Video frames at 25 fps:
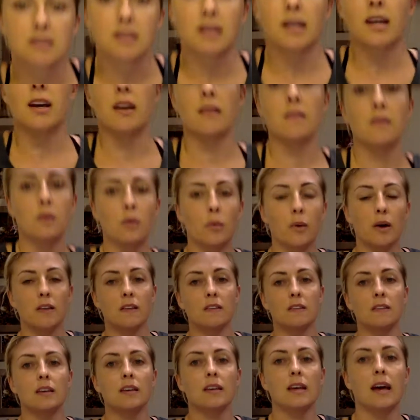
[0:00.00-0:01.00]
again, the way
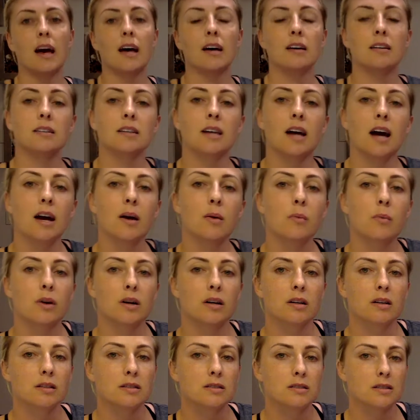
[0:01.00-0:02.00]
that the gallon guy
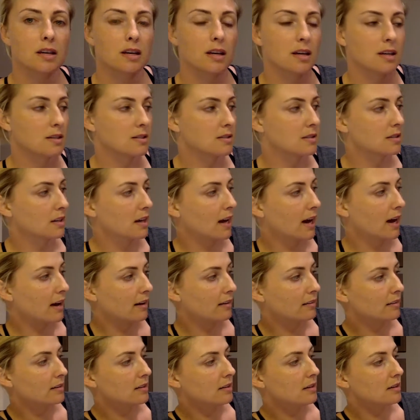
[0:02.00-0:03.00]
works is
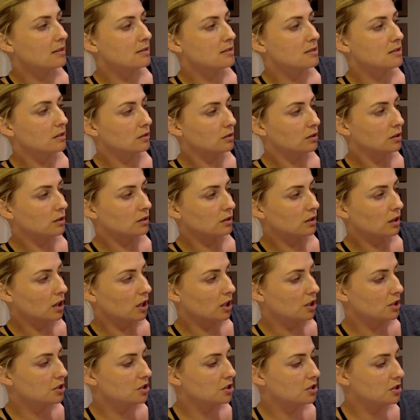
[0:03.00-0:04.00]
gallon is the
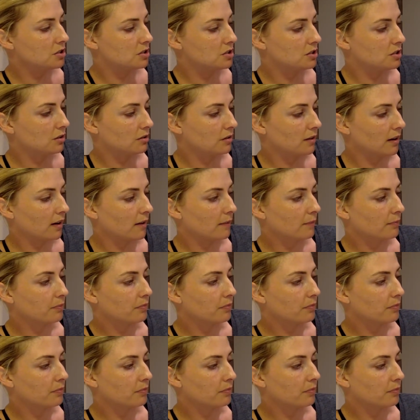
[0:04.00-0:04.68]
largest unit.